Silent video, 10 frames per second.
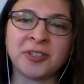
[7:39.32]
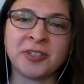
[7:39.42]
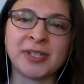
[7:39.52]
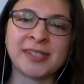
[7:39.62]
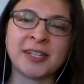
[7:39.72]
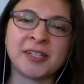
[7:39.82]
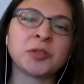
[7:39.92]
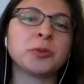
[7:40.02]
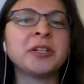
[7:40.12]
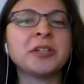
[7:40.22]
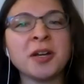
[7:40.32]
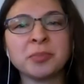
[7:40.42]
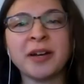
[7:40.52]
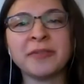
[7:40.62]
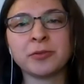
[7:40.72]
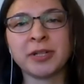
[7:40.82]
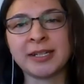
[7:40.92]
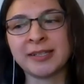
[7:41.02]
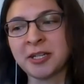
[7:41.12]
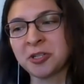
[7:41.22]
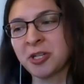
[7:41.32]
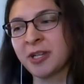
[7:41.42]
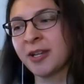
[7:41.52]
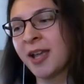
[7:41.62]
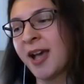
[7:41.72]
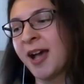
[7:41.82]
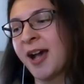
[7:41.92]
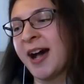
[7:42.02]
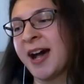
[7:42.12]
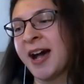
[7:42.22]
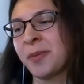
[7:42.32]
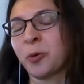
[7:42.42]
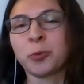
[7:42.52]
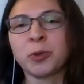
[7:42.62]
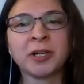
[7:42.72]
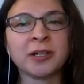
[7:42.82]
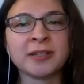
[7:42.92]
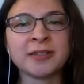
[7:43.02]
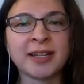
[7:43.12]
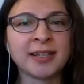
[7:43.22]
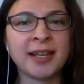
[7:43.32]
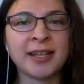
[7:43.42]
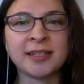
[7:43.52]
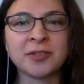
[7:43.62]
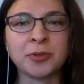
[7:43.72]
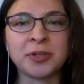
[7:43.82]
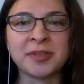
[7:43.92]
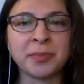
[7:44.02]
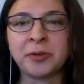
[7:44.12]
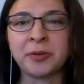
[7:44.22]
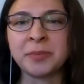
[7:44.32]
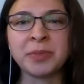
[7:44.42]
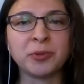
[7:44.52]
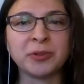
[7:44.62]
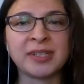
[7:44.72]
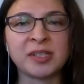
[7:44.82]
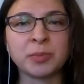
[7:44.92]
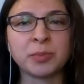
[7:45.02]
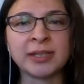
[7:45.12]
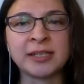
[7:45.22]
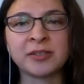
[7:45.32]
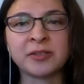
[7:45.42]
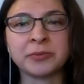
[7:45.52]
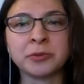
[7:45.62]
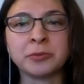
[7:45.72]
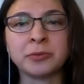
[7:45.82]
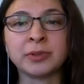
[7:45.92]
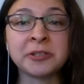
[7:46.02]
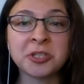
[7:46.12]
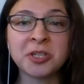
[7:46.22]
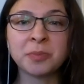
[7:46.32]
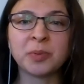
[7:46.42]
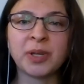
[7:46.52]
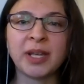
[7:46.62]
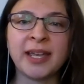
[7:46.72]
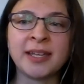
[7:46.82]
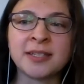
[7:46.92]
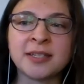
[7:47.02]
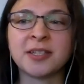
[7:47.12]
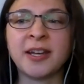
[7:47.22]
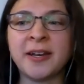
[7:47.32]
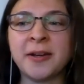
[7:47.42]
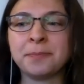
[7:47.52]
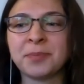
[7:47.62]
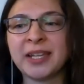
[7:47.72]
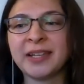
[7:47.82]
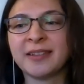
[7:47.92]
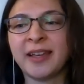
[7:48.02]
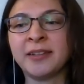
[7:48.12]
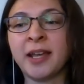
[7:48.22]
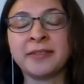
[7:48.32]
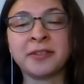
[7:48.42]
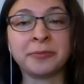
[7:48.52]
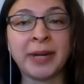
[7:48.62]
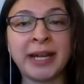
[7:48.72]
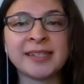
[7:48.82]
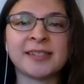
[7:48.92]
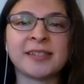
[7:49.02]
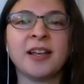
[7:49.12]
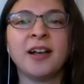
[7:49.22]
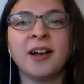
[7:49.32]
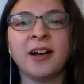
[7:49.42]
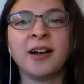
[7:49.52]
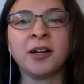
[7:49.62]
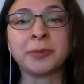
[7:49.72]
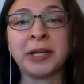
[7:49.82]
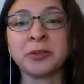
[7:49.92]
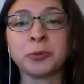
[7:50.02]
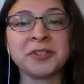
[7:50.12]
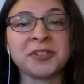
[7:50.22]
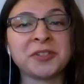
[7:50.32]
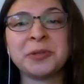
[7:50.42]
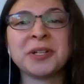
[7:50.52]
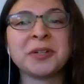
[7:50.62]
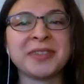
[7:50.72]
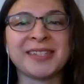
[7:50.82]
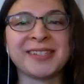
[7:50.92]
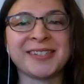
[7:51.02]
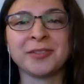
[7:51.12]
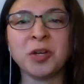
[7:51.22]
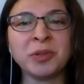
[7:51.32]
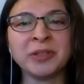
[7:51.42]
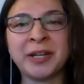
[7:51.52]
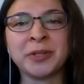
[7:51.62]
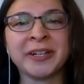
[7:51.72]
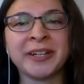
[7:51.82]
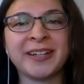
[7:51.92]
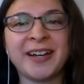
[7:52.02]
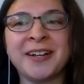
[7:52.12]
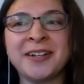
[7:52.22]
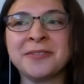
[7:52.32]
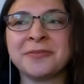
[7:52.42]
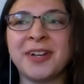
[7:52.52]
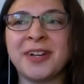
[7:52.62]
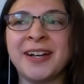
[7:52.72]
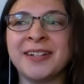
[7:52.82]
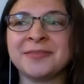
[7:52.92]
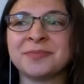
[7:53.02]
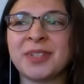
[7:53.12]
USA. So we're a nonprofit organization. We're dedicated towards empowering people with disabilities through leadership and their rights around the world. So we work with this global network of, our